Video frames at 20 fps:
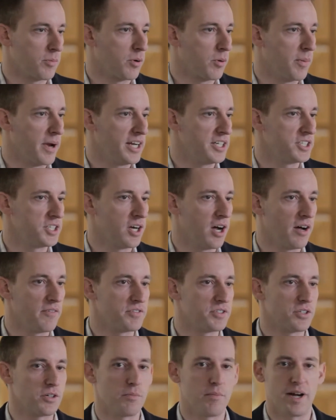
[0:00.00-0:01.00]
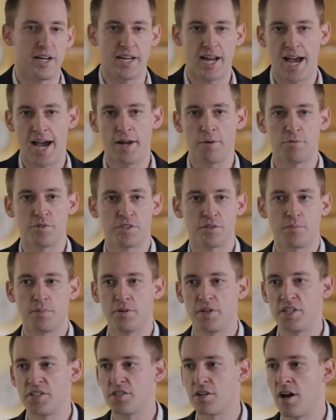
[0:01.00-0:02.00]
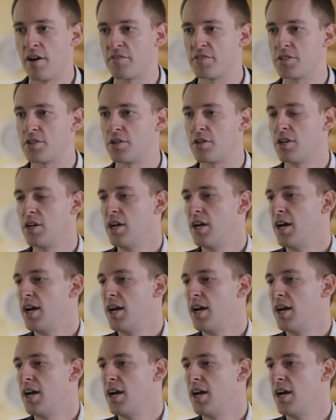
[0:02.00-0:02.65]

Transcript: probation officer, my dad was a police officer.